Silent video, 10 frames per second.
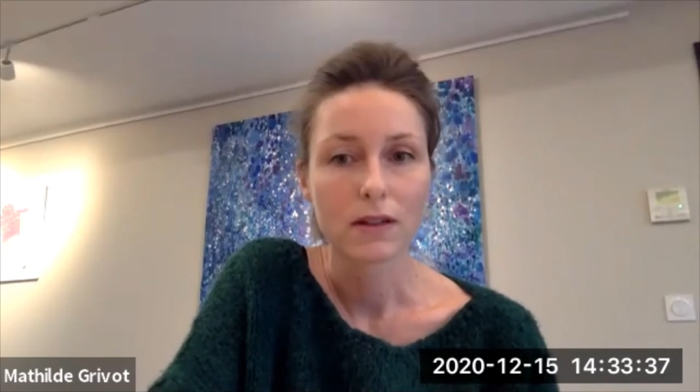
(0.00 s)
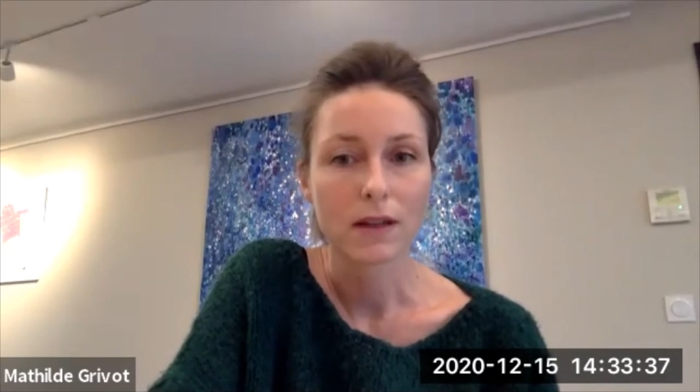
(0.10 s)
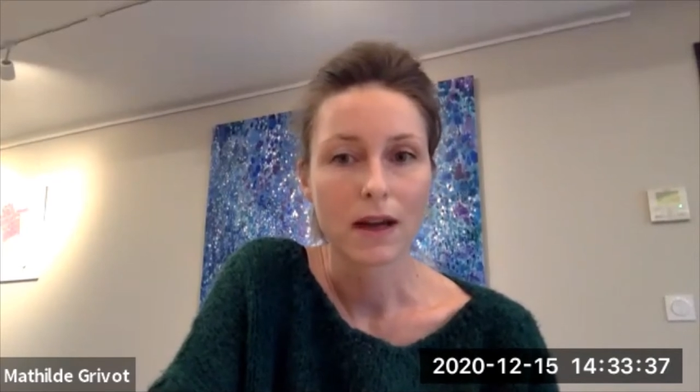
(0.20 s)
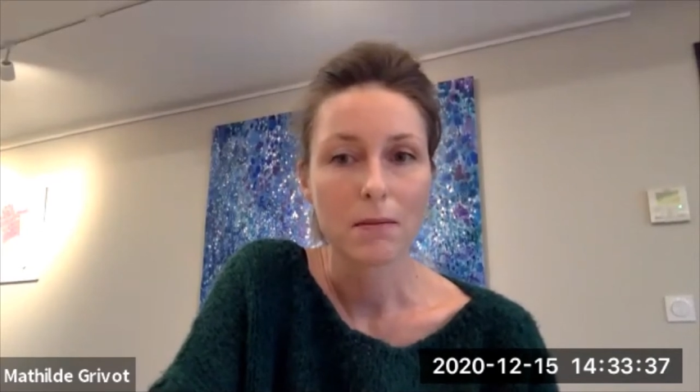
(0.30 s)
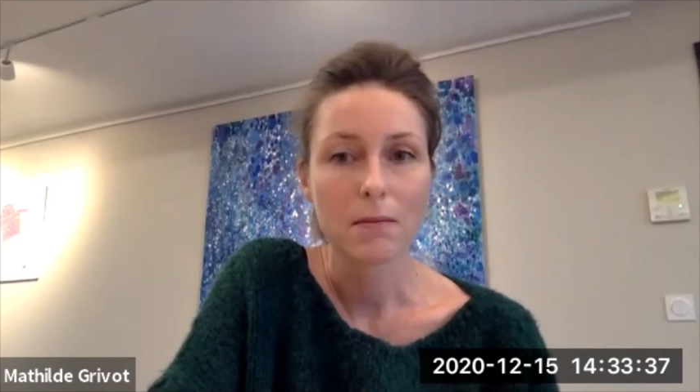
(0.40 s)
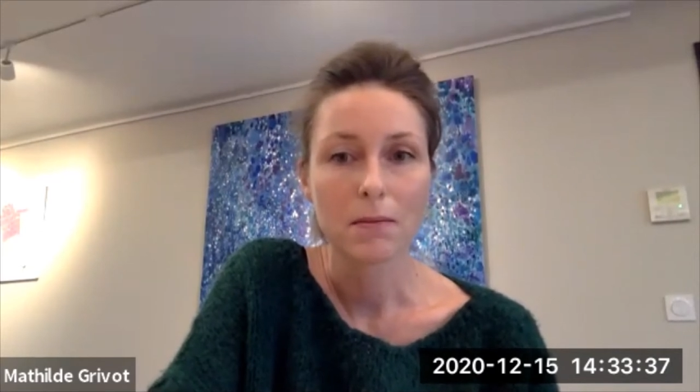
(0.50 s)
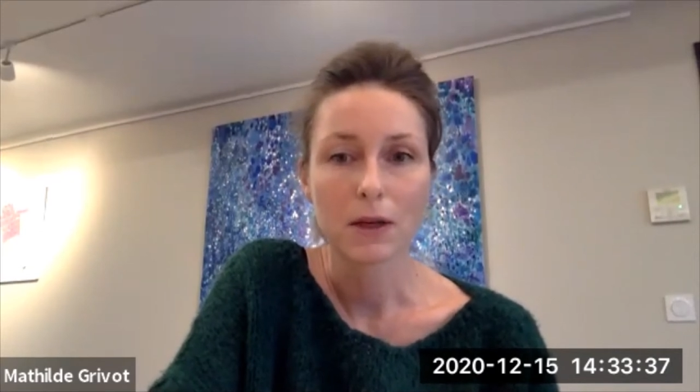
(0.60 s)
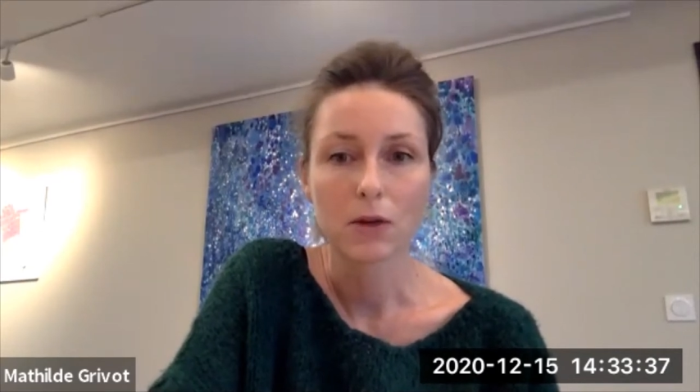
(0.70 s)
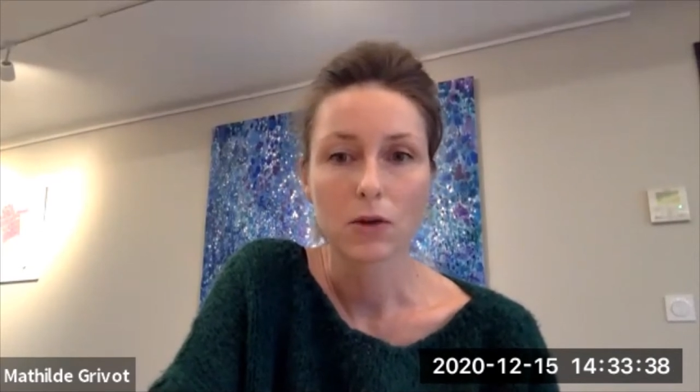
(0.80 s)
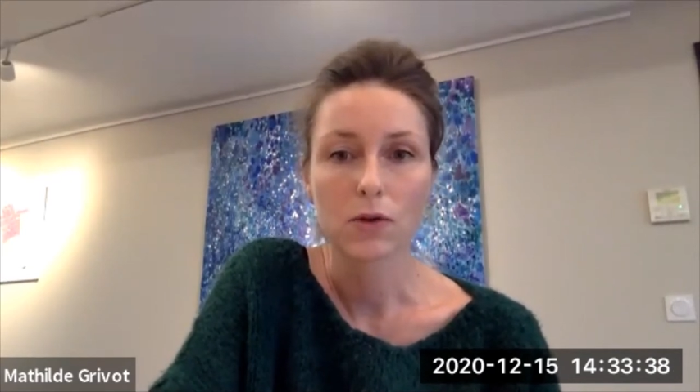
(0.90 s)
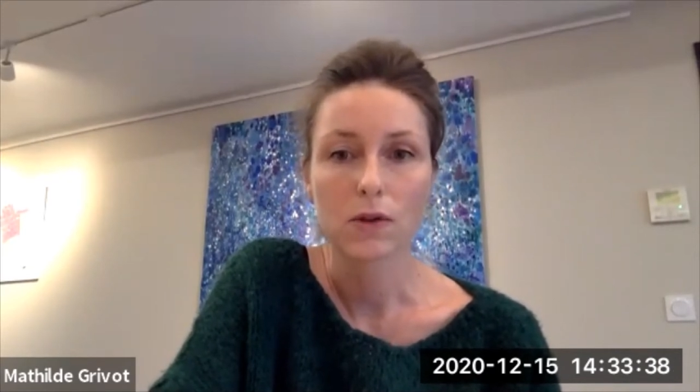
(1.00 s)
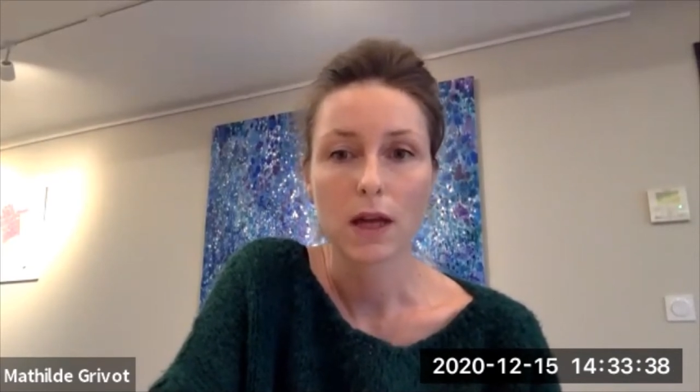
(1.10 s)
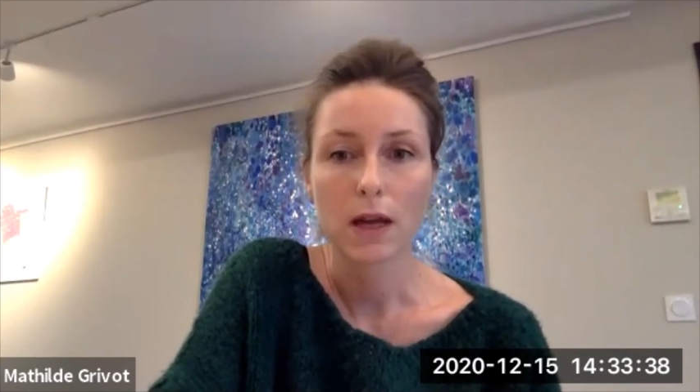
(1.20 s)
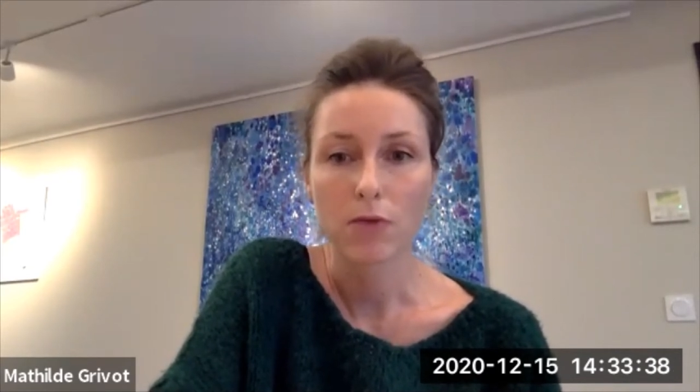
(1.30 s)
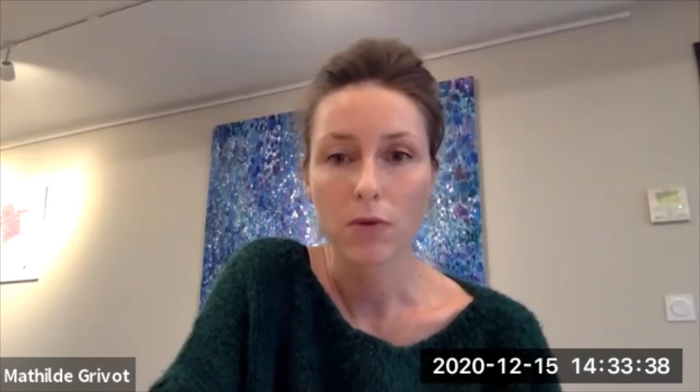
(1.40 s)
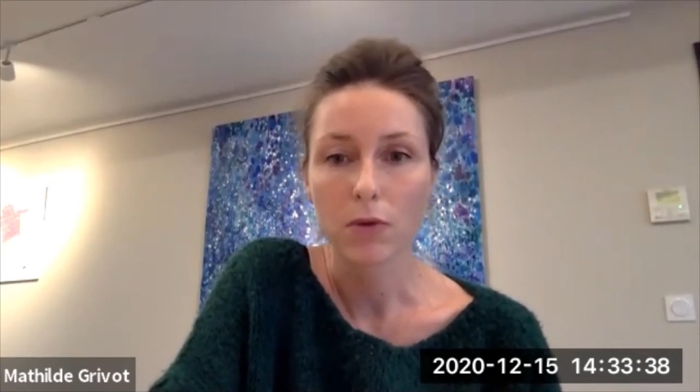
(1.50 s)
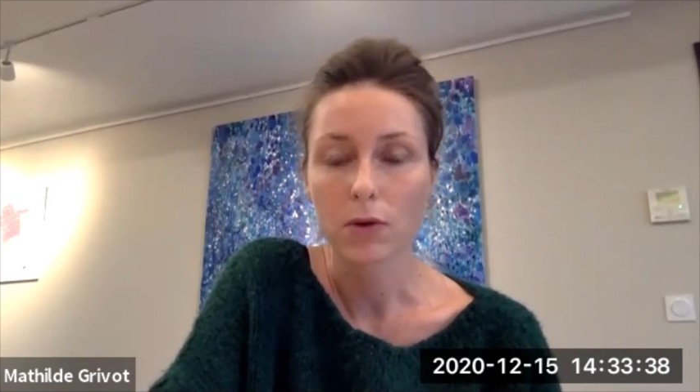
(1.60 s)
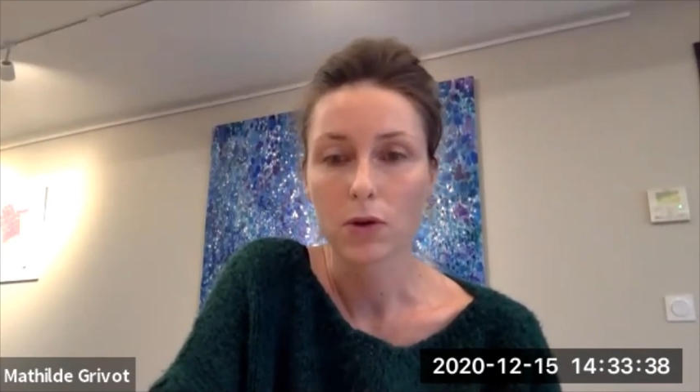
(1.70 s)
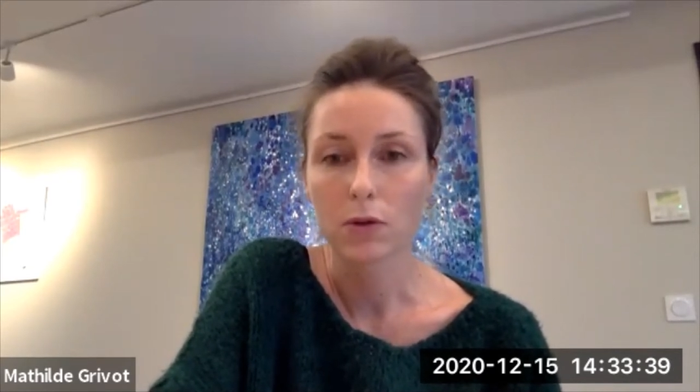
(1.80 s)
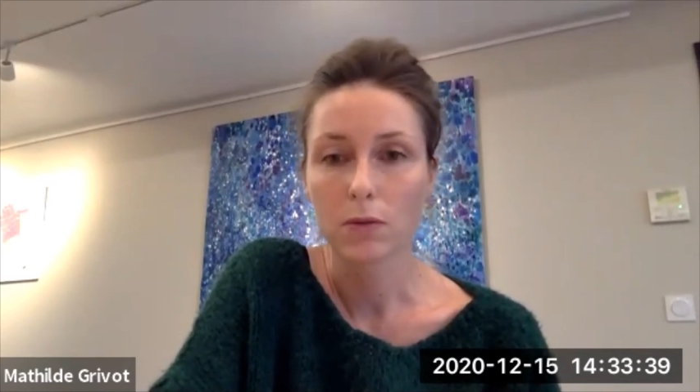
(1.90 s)
time because April
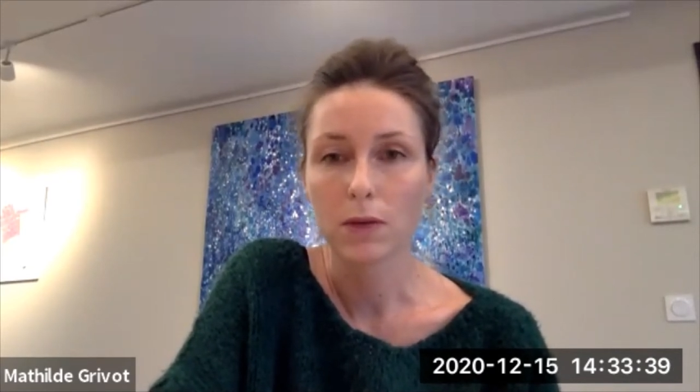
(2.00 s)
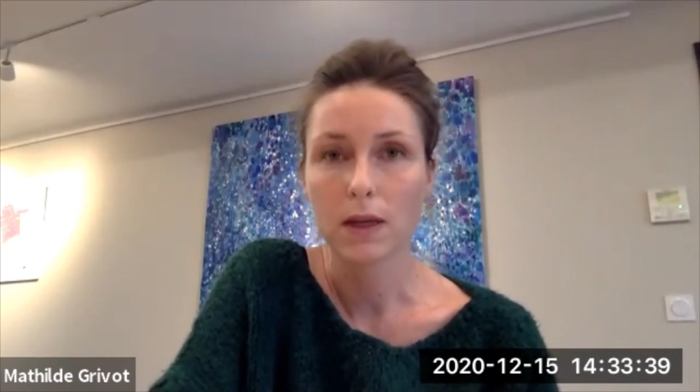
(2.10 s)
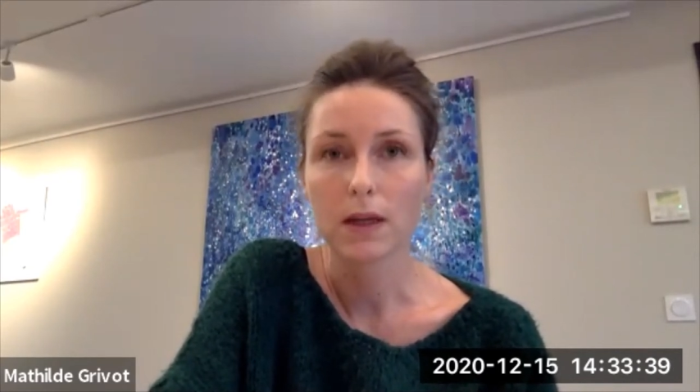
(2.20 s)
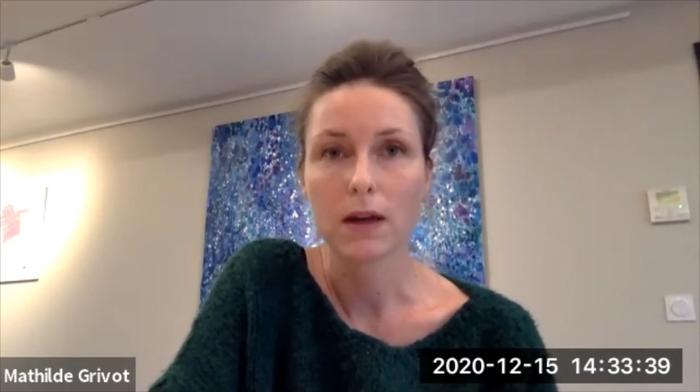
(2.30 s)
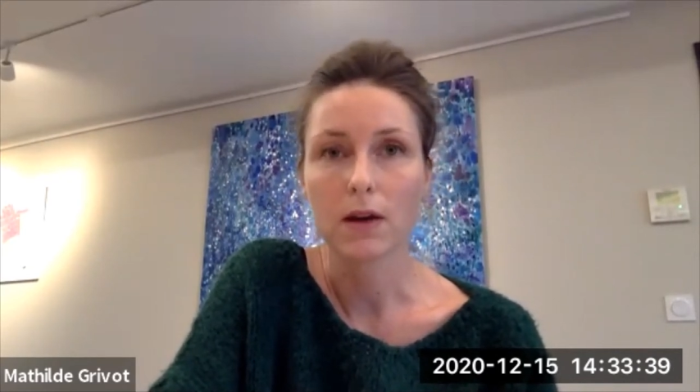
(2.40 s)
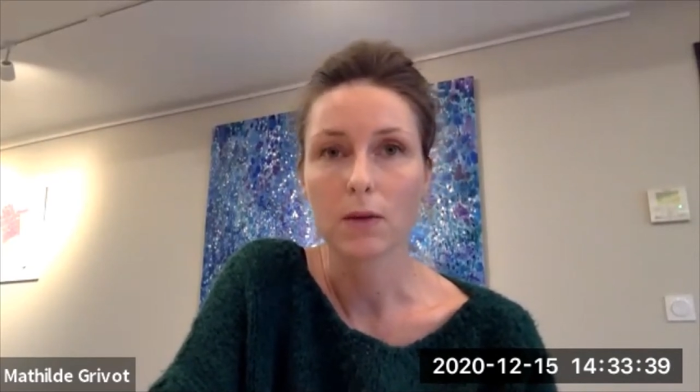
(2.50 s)
could be